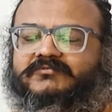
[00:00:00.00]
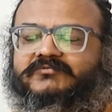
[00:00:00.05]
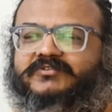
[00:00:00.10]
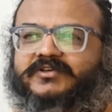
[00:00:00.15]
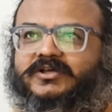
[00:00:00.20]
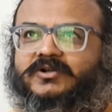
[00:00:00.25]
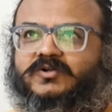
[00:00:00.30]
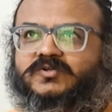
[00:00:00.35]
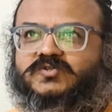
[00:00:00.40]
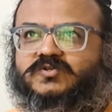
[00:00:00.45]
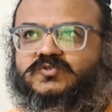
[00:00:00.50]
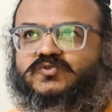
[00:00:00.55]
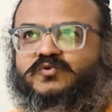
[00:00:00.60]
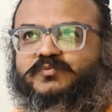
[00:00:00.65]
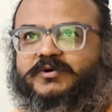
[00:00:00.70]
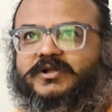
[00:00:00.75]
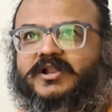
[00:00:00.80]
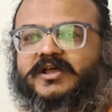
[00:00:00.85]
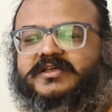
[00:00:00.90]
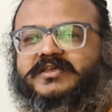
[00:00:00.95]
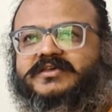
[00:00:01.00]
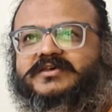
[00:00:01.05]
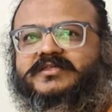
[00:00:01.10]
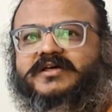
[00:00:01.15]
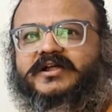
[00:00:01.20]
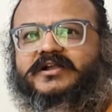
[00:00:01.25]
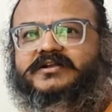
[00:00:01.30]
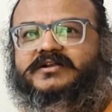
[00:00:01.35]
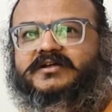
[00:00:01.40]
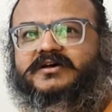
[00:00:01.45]
we are also super lucky
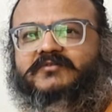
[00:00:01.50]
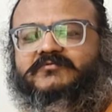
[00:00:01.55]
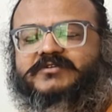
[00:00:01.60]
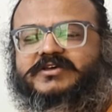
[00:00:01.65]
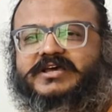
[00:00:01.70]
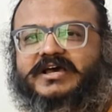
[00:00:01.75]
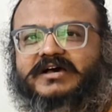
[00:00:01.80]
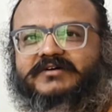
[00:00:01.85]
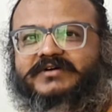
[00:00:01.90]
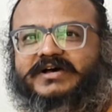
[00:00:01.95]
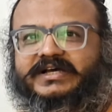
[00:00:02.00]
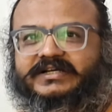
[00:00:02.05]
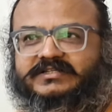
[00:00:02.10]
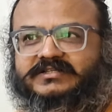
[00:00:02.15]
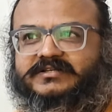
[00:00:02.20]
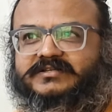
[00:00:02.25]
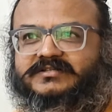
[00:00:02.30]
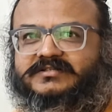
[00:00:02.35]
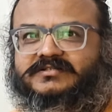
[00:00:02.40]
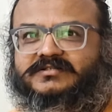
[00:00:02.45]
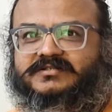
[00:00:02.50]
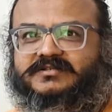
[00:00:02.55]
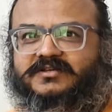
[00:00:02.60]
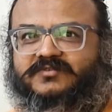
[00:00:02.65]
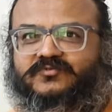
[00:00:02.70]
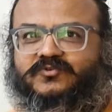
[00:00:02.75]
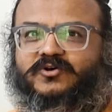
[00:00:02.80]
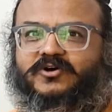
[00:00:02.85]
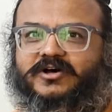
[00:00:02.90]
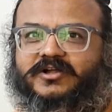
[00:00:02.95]
that we have access.
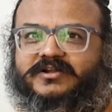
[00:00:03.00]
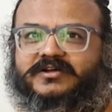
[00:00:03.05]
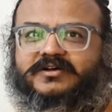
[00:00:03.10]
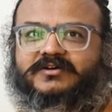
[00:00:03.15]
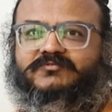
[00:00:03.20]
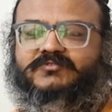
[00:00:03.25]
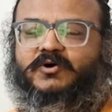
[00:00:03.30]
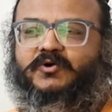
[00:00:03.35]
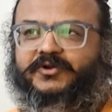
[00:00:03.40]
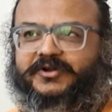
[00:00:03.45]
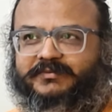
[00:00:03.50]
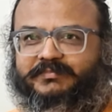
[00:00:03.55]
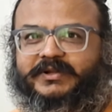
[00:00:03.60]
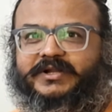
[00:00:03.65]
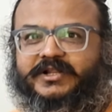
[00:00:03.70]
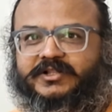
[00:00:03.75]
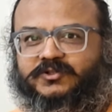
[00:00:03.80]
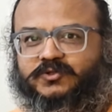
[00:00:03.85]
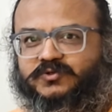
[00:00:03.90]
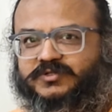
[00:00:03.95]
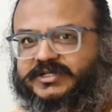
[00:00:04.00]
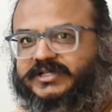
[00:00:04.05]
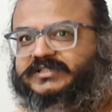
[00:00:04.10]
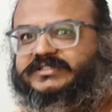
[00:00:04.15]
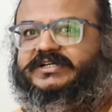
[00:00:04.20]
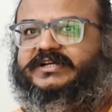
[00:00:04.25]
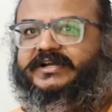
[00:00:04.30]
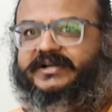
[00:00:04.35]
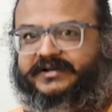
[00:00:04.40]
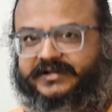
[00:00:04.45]
If you are a fountain pen
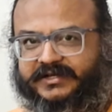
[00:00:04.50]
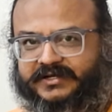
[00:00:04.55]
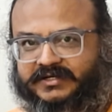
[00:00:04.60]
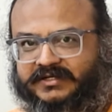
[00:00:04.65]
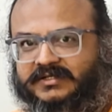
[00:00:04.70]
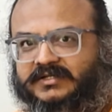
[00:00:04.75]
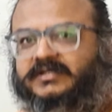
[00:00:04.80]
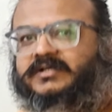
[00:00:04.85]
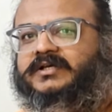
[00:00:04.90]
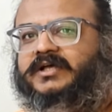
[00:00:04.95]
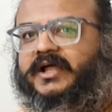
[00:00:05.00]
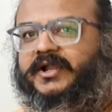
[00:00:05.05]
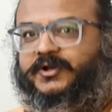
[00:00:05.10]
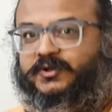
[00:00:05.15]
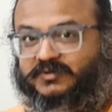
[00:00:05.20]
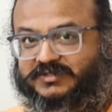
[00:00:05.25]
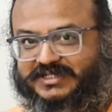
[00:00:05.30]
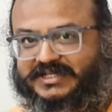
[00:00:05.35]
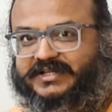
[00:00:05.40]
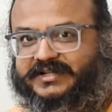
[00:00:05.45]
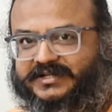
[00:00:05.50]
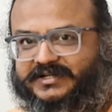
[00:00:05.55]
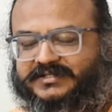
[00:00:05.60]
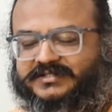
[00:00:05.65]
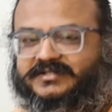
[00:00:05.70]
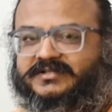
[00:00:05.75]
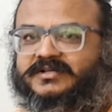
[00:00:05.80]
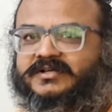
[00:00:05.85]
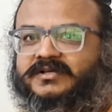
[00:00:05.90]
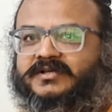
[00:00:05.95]
enthusiast in India and you're
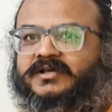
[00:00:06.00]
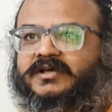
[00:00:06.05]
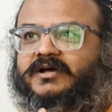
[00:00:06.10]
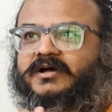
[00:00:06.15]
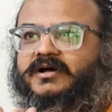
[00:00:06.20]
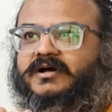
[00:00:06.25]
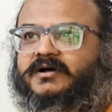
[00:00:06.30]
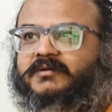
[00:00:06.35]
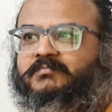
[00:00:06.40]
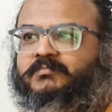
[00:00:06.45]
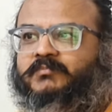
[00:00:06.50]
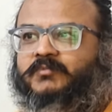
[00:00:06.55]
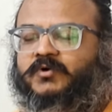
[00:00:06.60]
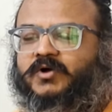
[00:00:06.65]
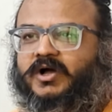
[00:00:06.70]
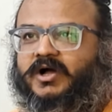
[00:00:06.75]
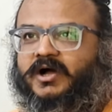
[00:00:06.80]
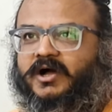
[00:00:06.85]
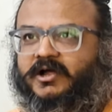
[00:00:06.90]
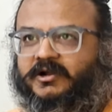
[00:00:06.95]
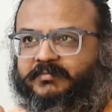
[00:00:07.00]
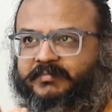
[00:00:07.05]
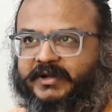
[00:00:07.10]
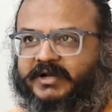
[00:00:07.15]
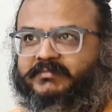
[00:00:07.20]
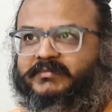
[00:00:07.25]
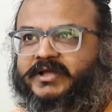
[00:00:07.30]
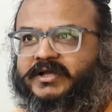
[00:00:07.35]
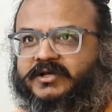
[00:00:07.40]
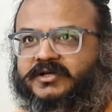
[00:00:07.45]
serious, our
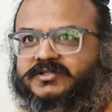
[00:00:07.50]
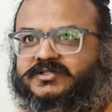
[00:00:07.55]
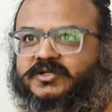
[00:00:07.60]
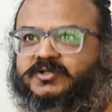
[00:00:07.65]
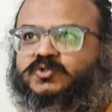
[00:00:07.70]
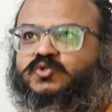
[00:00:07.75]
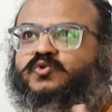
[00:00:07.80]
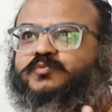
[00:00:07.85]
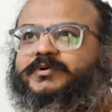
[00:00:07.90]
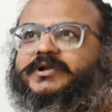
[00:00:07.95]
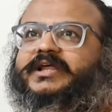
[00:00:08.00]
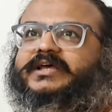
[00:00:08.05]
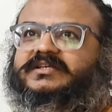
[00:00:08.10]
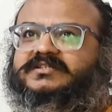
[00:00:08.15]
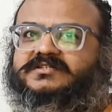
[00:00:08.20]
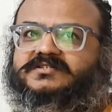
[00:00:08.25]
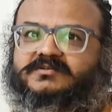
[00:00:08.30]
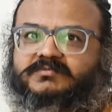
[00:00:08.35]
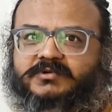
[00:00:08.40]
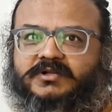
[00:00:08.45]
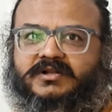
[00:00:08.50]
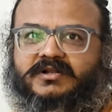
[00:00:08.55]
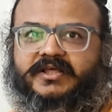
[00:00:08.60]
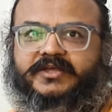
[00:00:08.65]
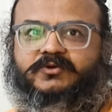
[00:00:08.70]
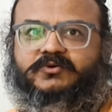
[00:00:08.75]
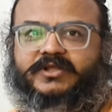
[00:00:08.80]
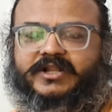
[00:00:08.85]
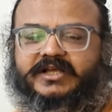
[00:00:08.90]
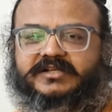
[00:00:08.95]
pen makers are super accessible.
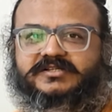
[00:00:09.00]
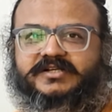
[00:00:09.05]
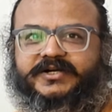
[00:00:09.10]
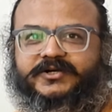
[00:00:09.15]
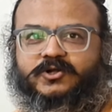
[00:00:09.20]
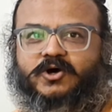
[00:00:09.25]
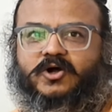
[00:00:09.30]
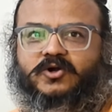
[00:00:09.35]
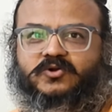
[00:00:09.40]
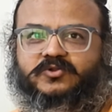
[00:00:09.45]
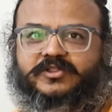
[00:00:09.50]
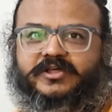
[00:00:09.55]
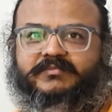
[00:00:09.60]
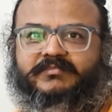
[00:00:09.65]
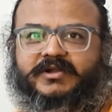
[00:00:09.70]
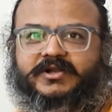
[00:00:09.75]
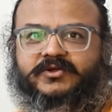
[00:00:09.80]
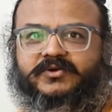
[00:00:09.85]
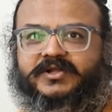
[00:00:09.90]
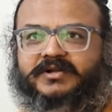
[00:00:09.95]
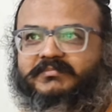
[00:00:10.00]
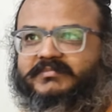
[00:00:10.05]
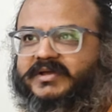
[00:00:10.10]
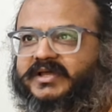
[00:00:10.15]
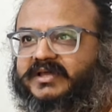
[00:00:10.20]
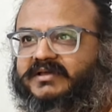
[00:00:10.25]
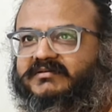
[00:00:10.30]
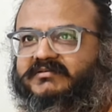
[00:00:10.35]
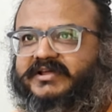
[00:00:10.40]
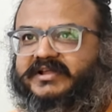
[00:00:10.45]
Like, you can actually talk to them and you can
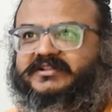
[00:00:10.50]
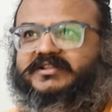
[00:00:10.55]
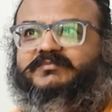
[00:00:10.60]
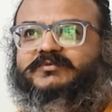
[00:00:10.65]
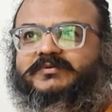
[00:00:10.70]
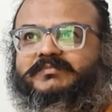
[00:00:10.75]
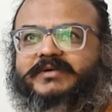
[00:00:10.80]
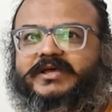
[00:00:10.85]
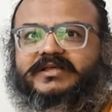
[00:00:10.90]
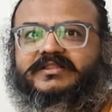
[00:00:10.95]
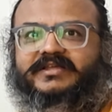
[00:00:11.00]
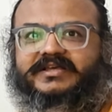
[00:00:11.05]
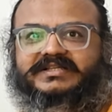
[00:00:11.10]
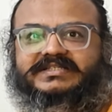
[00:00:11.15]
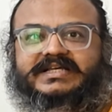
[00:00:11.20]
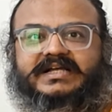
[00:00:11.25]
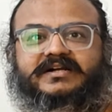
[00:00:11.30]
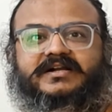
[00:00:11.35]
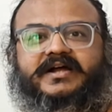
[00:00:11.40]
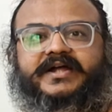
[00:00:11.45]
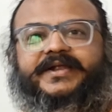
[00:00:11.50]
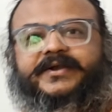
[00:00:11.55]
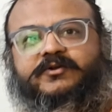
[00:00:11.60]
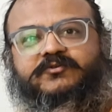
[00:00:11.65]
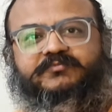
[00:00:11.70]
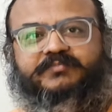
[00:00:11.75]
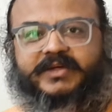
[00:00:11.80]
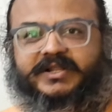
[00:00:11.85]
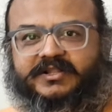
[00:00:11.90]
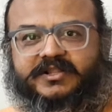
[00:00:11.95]
get them to make the exact kind
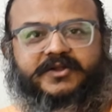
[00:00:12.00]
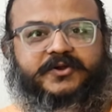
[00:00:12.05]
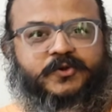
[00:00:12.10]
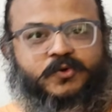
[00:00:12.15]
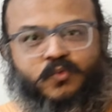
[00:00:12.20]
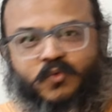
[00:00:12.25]
of pen that